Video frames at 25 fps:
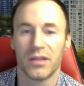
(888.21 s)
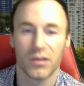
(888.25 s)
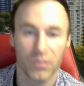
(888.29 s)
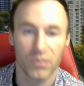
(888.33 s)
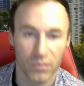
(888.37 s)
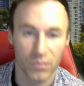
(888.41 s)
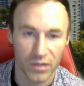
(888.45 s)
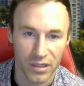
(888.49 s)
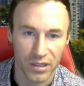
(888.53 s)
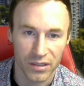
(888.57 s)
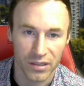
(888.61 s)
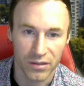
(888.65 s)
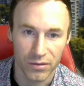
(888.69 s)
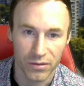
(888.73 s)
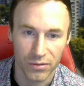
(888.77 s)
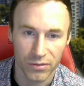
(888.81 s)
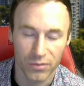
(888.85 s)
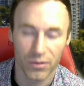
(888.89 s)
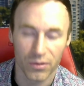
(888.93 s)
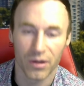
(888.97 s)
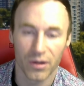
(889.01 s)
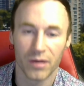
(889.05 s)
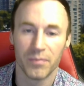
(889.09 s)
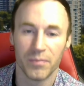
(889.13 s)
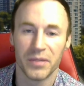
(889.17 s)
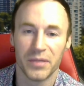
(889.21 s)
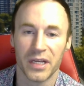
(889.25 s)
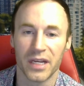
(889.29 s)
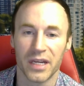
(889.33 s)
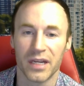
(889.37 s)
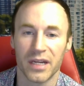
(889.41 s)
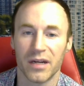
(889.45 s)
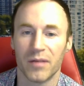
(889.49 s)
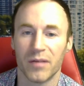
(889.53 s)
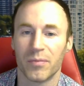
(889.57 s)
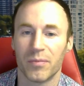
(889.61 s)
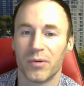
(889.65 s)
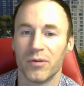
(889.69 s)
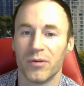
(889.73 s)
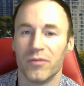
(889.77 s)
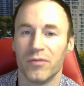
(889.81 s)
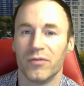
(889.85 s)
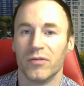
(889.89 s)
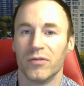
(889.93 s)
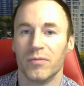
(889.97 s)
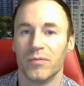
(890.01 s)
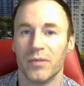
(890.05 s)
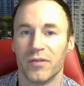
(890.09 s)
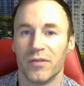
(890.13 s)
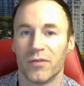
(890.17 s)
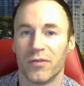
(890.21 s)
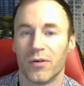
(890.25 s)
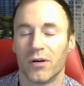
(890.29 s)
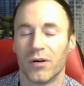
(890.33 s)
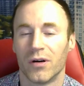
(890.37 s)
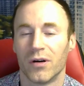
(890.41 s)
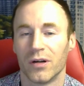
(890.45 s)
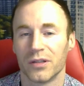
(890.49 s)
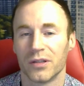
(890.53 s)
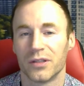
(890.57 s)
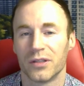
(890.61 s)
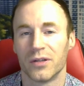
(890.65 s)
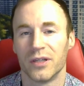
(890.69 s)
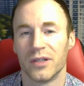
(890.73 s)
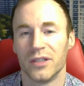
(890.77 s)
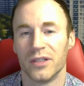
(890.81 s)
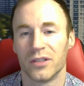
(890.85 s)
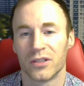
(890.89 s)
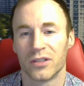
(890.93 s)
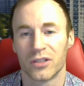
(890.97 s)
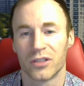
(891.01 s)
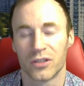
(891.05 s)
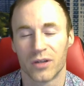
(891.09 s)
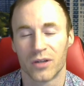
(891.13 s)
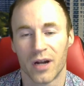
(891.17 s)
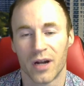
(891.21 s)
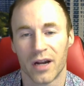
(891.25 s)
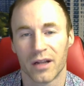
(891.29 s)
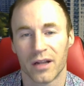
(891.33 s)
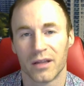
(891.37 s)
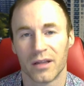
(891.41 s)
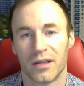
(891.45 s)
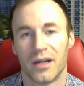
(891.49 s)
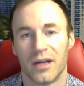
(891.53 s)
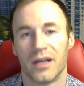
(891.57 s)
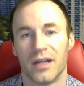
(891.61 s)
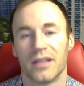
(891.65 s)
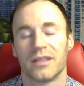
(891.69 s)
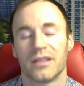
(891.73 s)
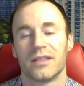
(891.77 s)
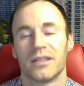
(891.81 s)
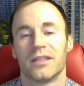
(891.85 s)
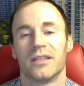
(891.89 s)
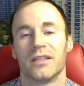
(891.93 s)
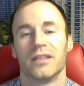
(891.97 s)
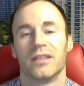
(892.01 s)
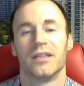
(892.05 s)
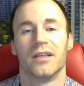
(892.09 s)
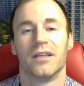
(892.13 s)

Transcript: You need to obtain approval before altering your strata lot,